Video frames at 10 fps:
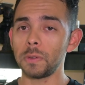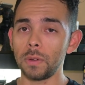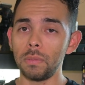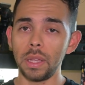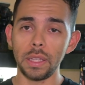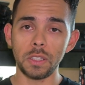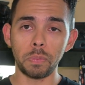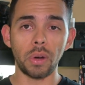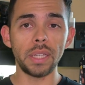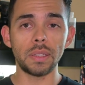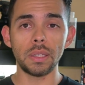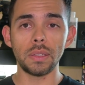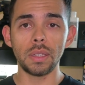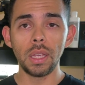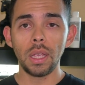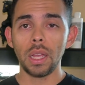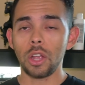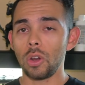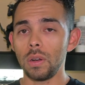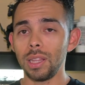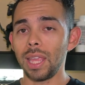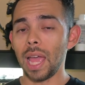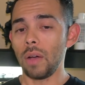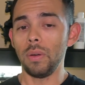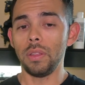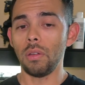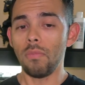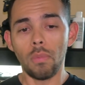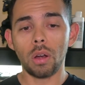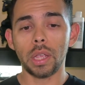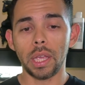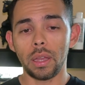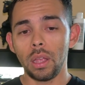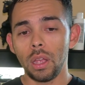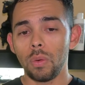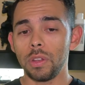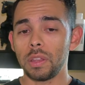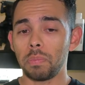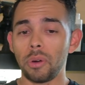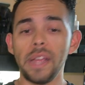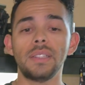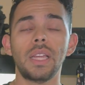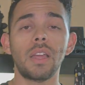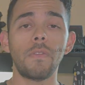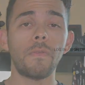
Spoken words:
from its prices currently out in the market, with a price tag of